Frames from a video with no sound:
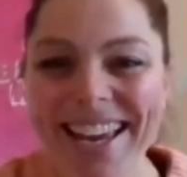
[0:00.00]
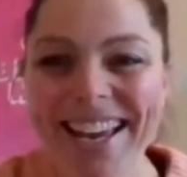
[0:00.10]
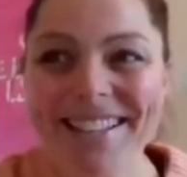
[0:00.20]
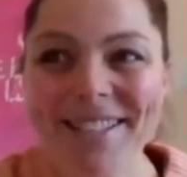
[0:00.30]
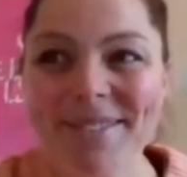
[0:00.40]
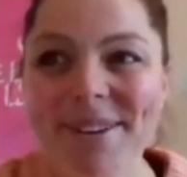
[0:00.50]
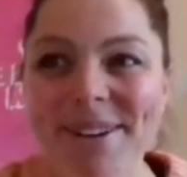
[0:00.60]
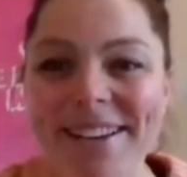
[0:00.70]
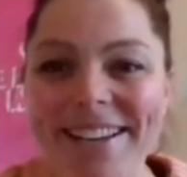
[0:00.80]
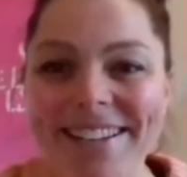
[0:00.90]
It's a
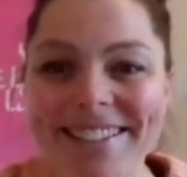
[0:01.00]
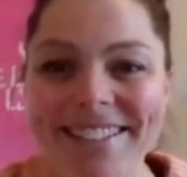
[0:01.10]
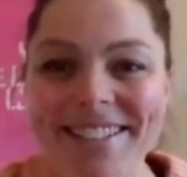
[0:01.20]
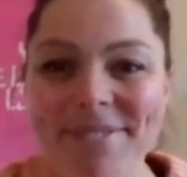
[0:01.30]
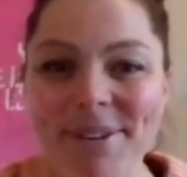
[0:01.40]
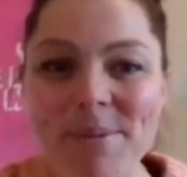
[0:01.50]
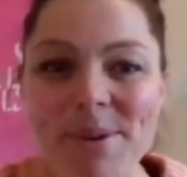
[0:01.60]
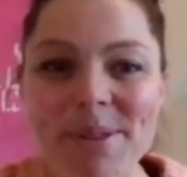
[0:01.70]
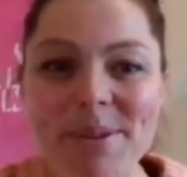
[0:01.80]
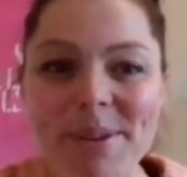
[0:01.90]
very different
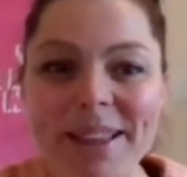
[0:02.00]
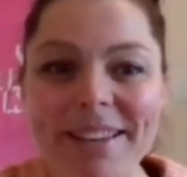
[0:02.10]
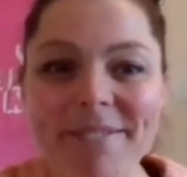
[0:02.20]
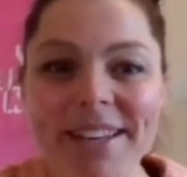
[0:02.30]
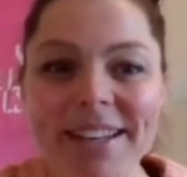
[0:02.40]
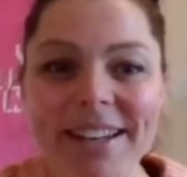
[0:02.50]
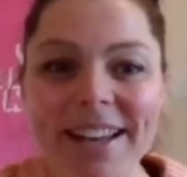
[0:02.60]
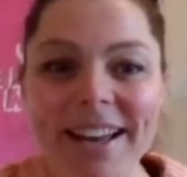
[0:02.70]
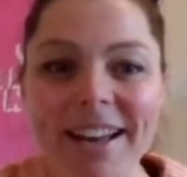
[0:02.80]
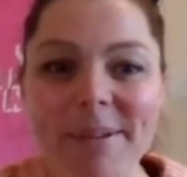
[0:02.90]
world that we live in,
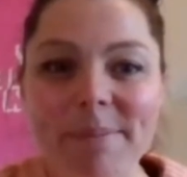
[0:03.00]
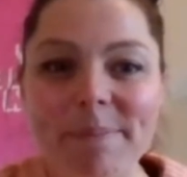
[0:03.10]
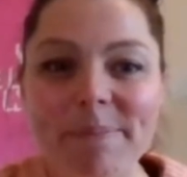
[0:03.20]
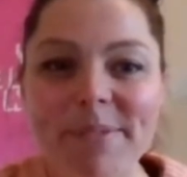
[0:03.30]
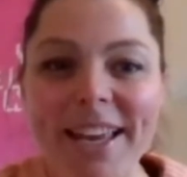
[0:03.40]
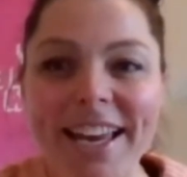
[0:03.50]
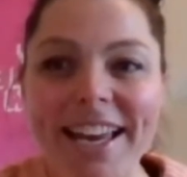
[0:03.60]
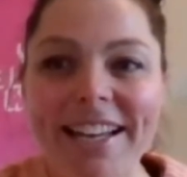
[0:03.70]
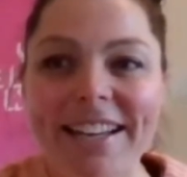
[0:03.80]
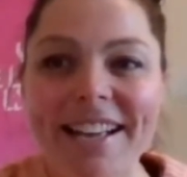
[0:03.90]

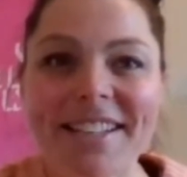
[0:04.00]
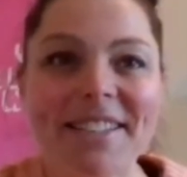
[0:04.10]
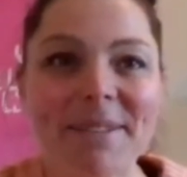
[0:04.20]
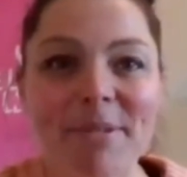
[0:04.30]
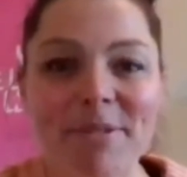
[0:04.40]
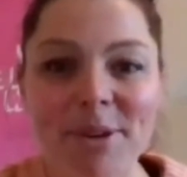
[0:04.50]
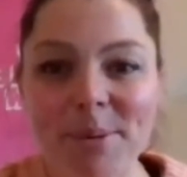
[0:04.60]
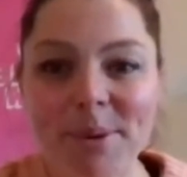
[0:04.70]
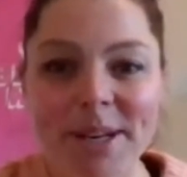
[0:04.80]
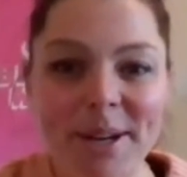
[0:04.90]
and as I said before,
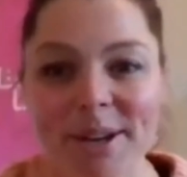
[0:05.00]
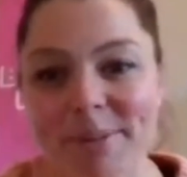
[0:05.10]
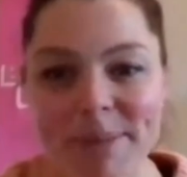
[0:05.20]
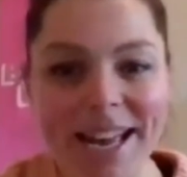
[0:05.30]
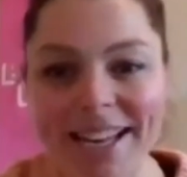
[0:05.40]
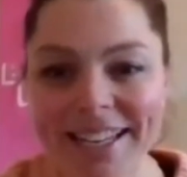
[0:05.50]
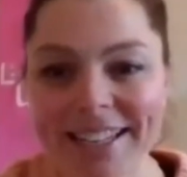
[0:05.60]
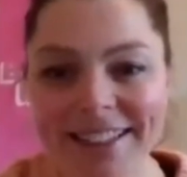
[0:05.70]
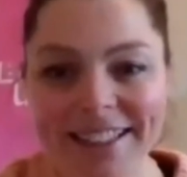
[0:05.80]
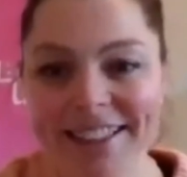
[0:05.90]
we're not going back.
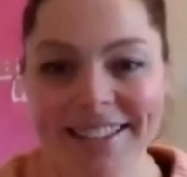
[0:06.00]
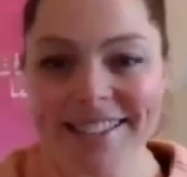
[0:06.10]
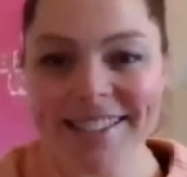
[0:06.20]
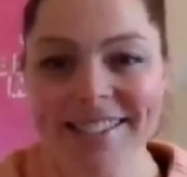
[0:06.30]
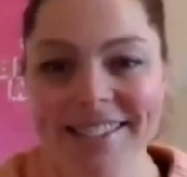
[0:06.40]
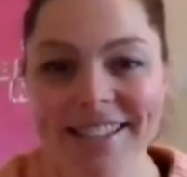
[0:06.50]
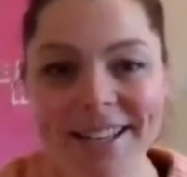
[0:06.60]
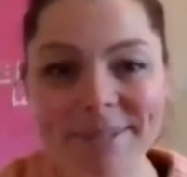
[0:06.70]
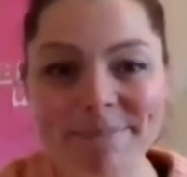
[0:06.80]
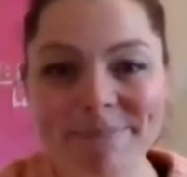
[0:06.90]
This is,
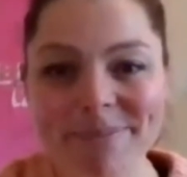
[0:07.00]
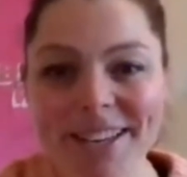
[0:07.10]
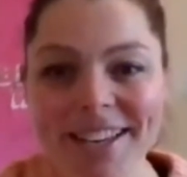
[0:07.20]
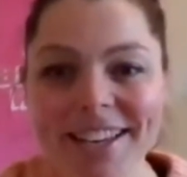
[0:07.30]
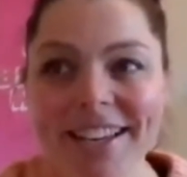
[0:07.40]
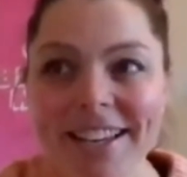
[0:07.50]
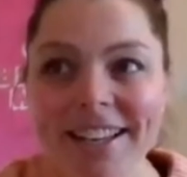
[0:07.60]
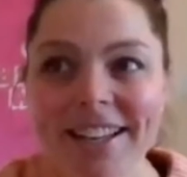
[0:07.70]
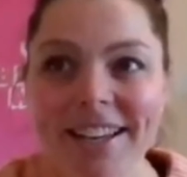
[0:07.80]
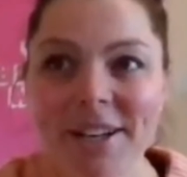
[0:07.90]

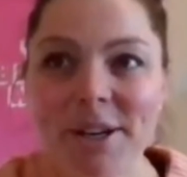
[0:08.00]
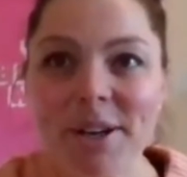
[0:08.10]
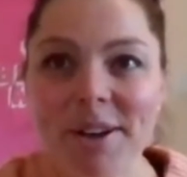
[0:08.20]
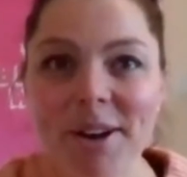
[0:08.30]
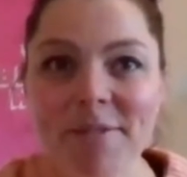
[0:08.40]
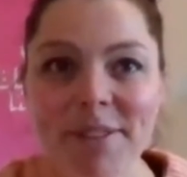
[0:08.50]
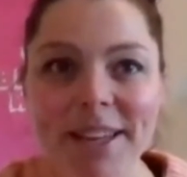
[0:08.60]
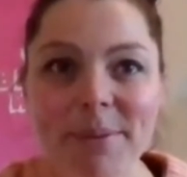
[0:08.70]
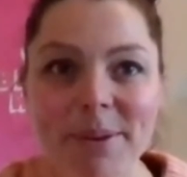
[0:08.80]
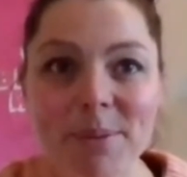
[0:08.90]
you know,
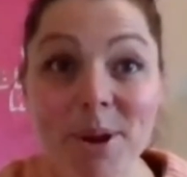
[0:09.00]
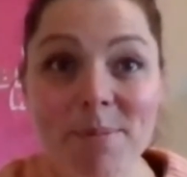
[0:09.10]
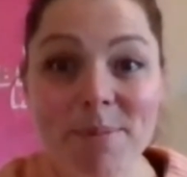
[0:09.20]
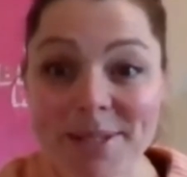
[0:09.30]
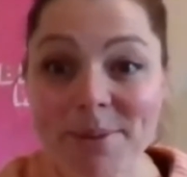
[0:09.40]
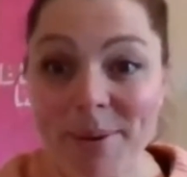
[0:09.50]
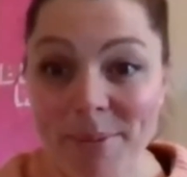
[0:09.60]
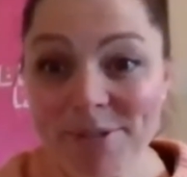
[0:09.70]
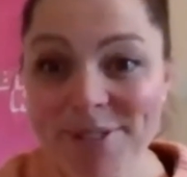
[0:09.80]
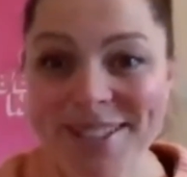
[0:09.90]
hopefully we'll go back to our
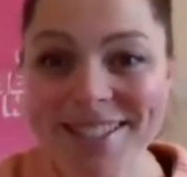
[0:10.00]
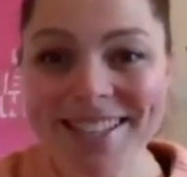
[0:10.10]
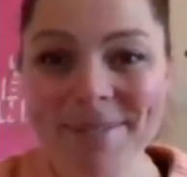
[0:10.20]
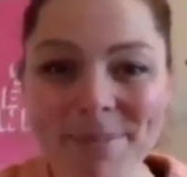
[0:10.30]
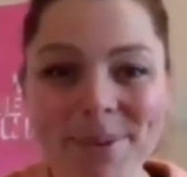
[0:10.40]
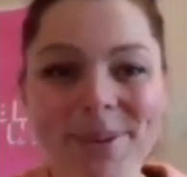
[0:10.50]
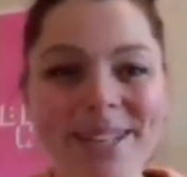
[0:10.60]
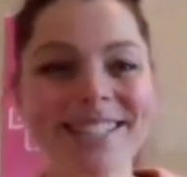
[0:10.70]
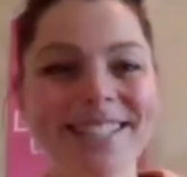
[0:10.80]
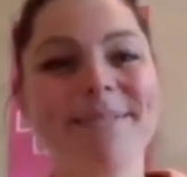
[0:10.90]
office at some
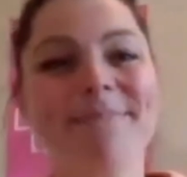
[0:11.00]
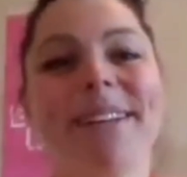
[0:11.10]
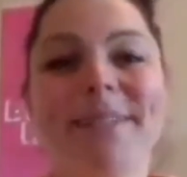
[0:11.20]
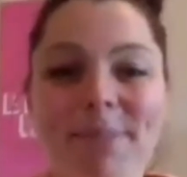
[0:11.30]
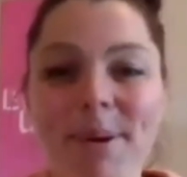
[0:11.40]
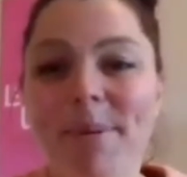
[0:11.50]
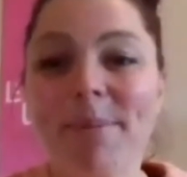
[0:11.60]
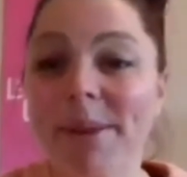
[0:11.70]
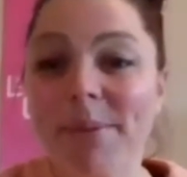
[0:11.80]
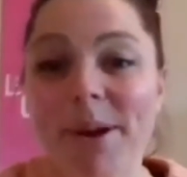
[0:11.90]
point, but it
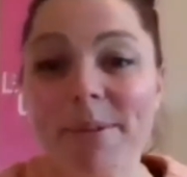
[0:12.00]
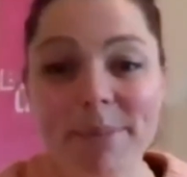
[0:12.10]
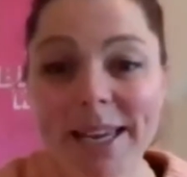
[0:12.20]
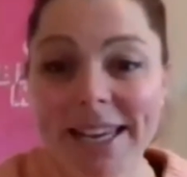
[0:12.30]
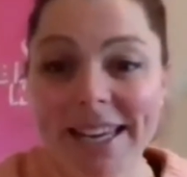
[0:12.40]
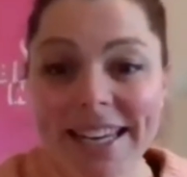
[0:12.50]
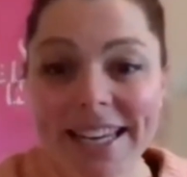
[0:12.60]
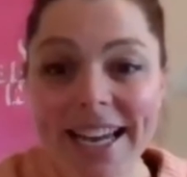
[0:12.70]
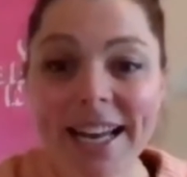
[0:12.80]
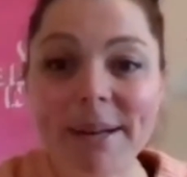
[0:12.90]
probably won't be
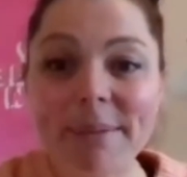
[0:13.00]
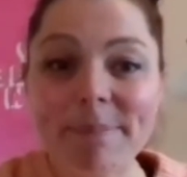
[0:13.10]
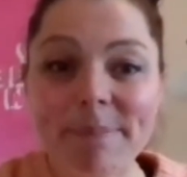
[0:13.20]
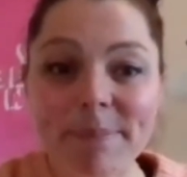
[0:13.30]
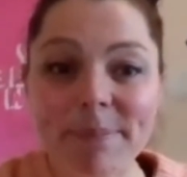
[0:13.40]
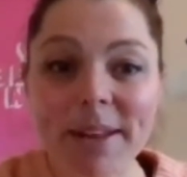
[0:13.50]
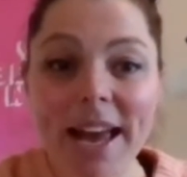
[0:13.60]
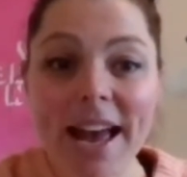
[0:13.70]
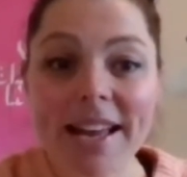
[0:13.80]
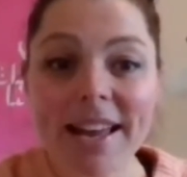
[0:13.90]

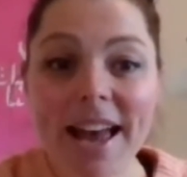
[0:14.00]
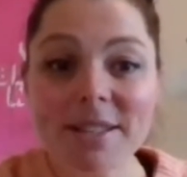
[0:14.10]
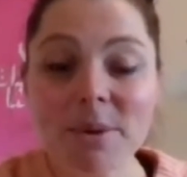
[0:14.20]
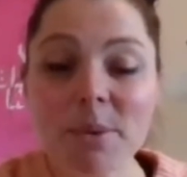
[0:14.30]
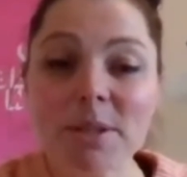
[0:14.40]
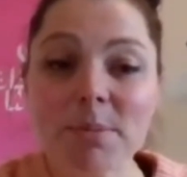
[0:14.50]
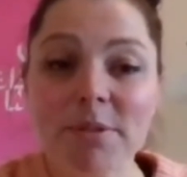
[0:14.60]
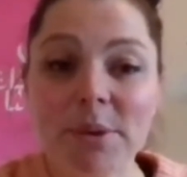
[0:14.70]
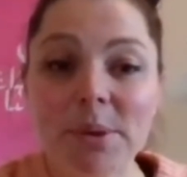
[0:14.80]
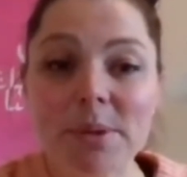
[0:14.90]
as it was
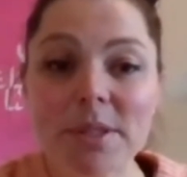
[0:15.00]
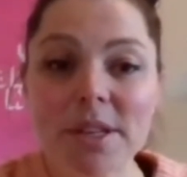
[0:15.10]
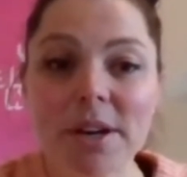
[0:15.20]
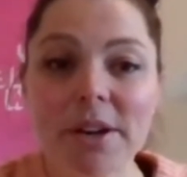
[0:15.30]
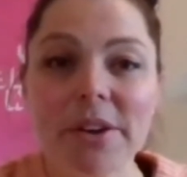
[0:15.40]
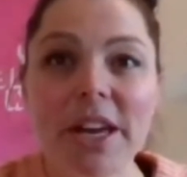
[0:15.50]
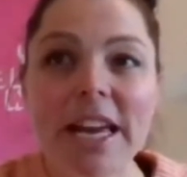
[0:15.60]
before. So